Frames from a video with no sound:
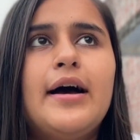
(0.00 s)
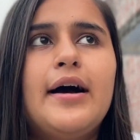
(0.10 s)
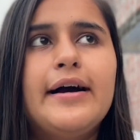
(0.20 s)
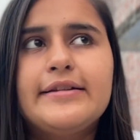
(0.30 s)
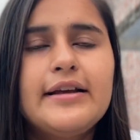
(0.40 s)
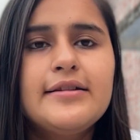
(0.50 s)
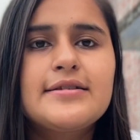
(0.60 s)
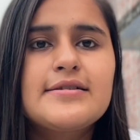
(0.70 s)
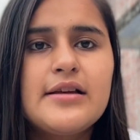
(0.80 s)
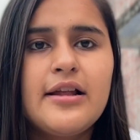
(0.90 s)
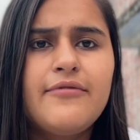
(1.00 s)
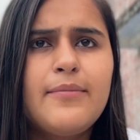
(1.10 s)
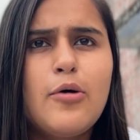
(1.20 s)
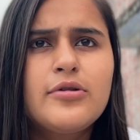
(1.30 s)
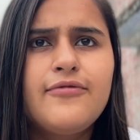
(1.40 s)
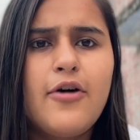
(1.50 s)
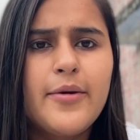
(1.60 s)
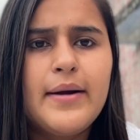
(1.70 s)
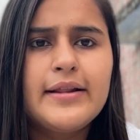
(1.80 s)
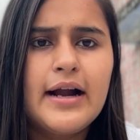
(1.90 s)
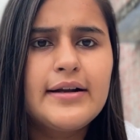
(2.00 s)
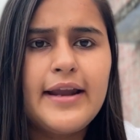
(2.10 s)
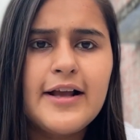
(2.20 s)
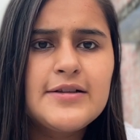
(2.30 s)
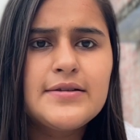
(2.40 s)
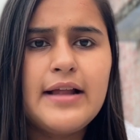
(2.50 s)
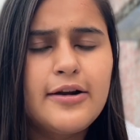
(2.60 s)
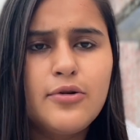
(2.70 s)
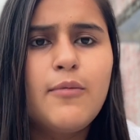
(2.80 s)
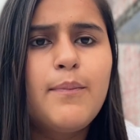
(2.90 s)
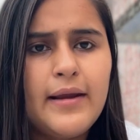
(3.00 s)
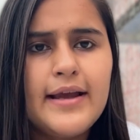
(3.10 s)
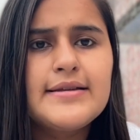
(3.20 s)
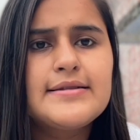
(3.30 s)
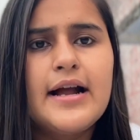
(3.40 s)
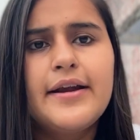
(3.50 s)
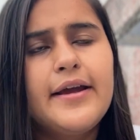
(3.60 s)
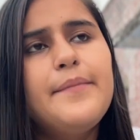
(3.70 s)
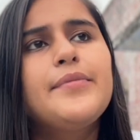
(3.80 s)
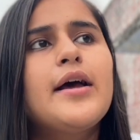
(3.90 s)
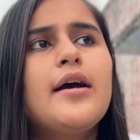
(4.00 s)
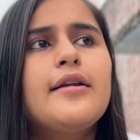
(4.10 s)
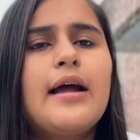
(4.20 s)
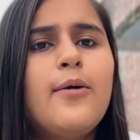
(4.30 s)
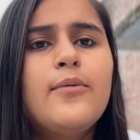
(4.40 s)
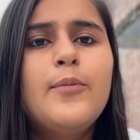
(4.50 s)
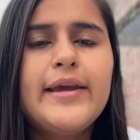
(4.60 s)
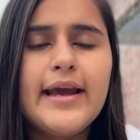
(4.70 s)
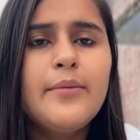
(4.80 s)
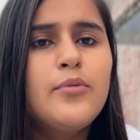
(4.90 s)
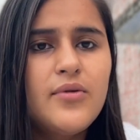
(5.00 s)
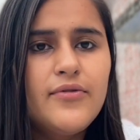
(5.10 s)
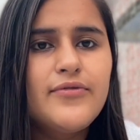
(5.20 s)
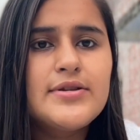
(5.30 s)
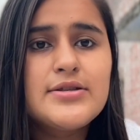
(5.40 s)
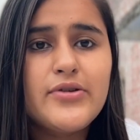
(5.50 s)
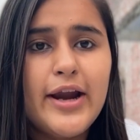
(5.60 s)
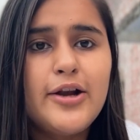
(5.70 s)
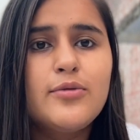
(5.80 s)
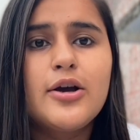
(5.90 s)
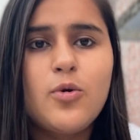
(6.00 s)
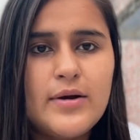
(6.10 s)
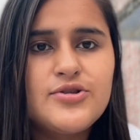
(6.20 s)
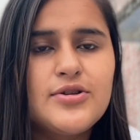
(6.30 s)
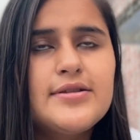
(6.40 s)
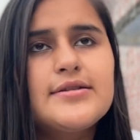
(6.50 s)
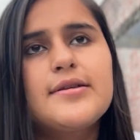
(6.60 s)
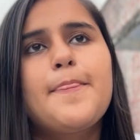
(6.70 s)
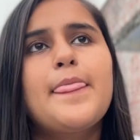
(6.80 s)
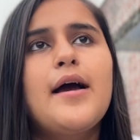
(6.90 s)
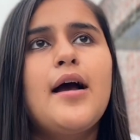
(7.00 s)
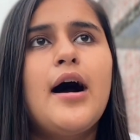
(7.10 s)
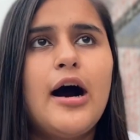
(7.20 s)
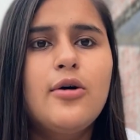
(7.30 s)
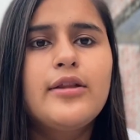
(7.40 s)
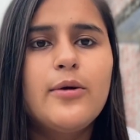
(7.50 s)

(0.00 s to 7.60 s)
I think this is enough about the format that took place that day. Now we can move straight to the questions, how they